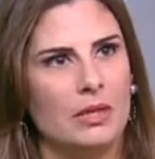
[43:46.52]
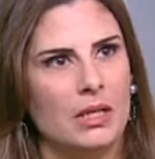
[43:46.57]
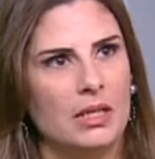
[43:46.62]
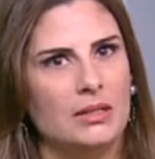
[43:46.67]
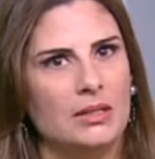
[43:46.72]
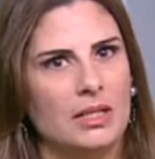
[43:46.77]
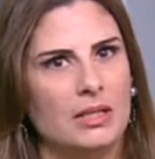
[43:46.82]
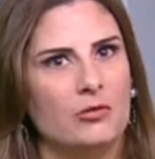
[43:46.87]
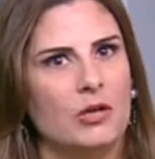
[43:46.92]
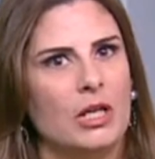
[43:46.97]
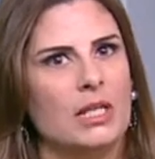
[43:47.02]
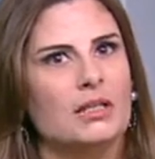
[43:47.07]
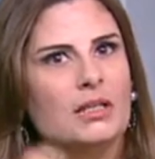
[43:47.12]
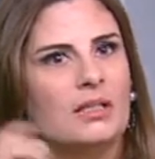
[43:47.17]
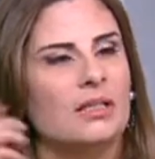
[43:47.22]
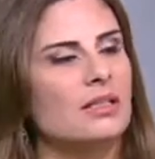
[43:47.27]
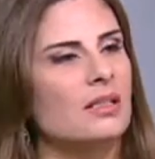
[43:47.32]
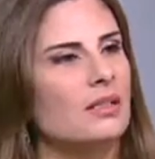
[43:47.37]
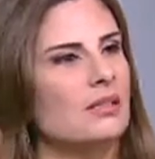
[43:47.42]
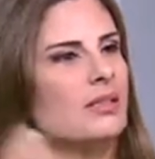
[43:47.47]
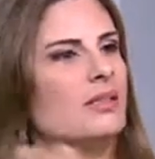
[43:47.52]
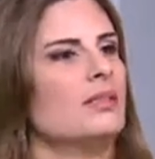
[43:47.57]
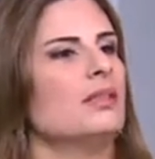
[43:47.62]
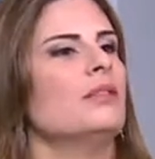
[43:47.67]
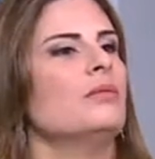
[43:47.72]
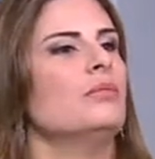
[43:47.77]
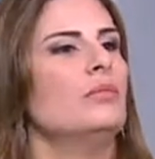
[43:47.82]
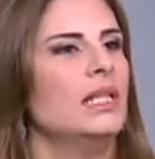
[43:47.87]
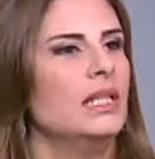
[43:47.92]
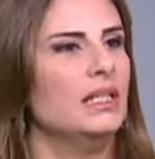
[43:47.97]
integrated
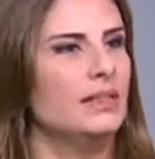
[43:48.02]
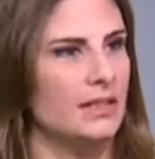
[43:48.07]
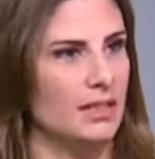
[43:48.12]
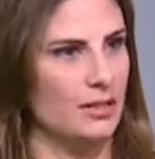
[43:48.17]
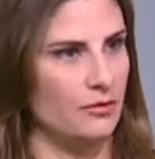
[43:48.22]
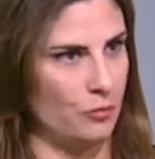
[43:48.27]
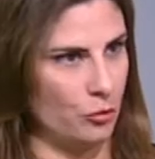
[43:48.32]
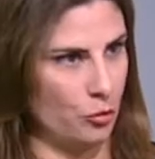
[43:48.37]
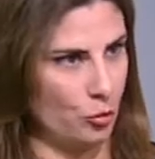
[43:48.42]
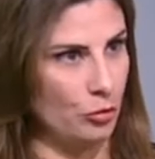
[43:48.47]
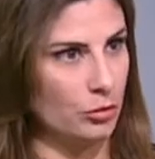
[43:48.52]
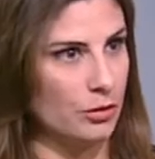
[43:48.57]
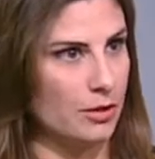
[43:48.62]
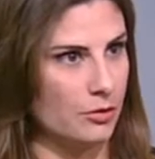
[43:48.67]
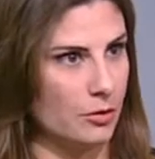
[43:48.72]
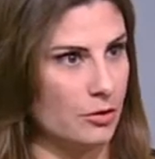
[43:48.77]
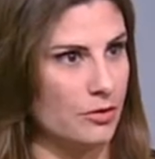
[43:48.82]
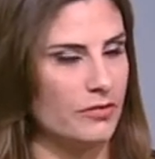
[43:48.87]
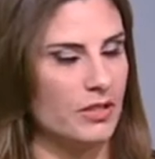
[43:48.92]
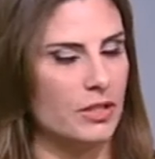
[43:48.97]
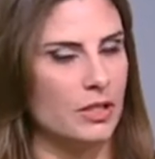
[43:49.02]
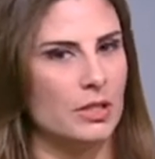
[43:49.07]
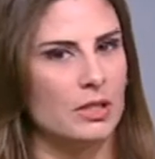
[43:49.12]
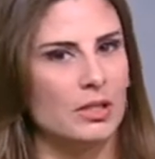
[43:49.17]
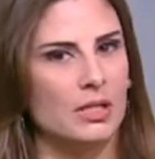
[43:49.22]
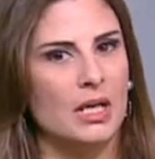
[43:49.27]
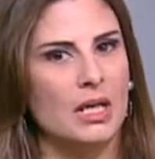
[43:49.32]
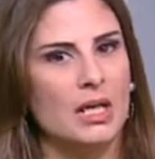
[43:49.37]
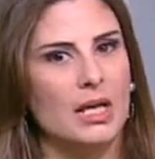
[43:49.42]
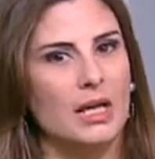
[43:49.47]
sustainability for all
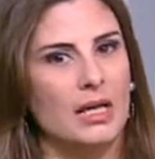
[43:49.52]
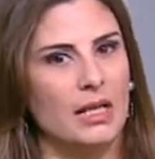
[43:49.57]
services,